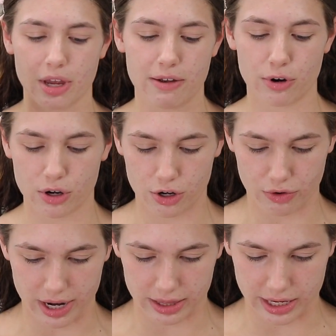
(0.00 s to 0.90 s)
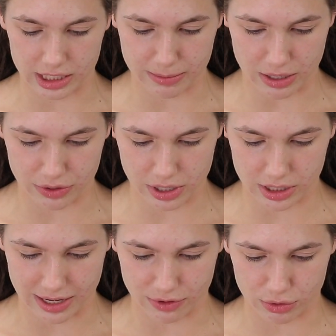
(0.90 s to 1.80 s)
I've heard great things about
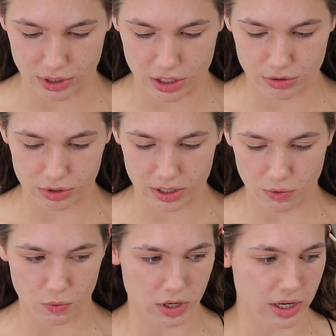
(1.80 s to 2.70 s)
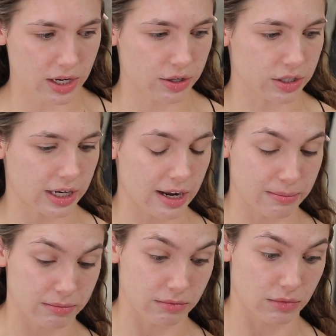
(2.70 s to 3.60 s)
this. I've only used it one other time.
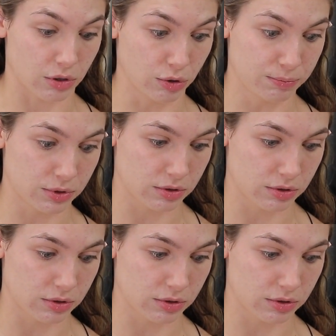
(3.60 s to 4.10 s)
Oops.